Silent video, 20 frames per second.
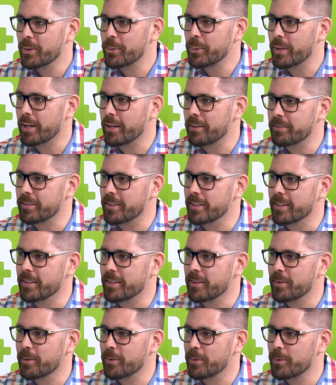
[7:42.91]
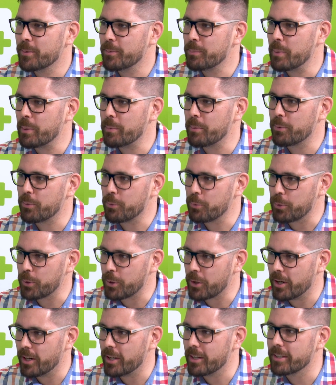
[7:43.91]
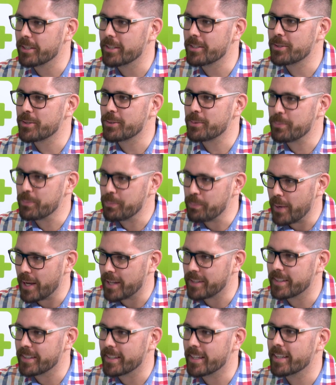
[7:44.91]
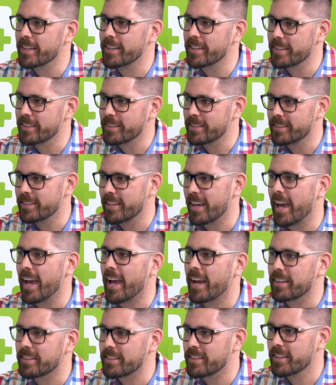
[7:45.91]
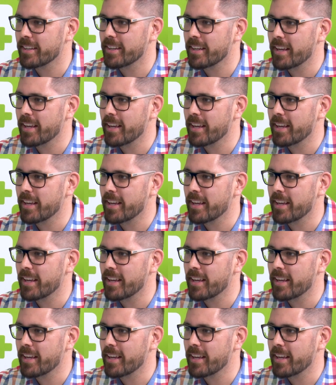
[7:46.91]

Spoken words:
We have to, maybe through the college, band together to act.